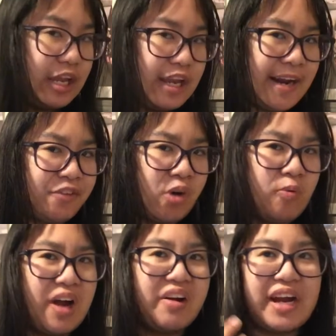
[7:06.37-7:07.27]
And after a
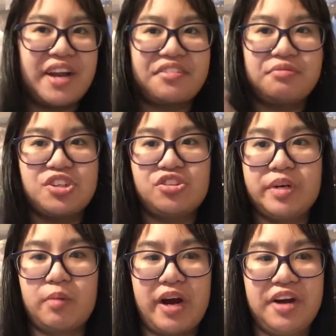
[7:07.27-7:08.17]
while, I kind of switched to a
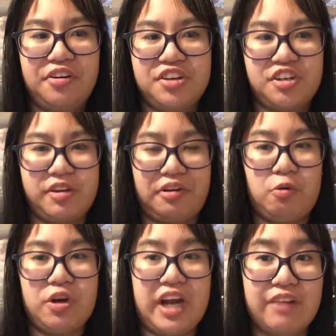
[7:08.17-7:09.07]
bigger binder just because I
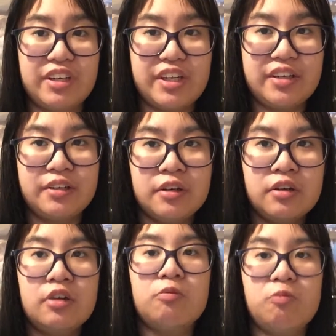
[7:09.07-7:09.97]
wanted everything
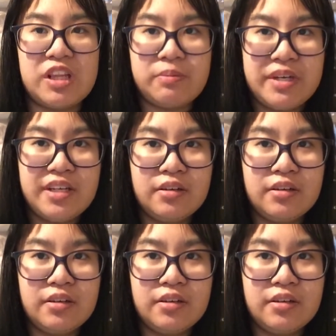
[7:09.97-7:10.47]
with me.